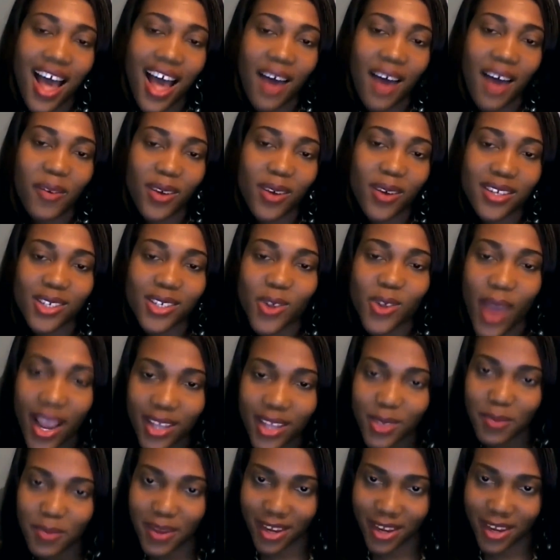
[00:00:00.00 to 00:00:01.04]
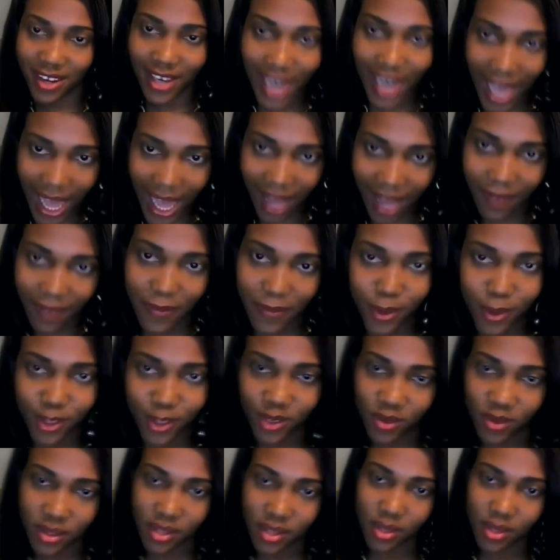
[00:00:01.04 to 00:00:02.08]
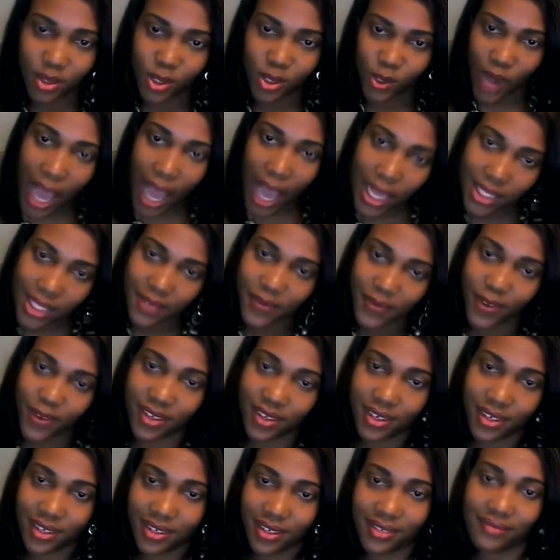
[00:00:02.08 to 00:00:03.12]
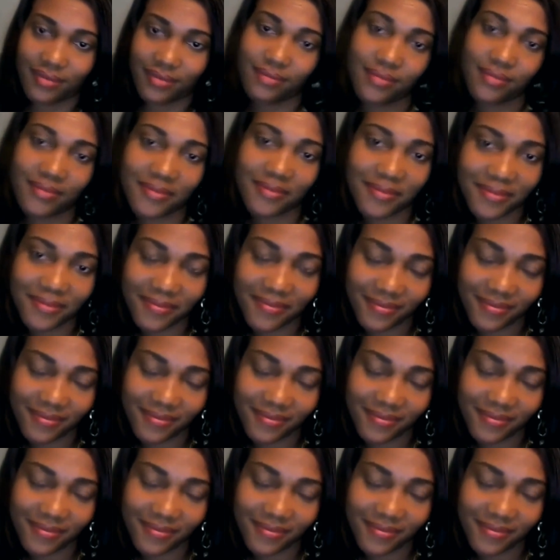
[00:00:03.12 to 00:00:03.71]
I was trying to make you laugh. You was,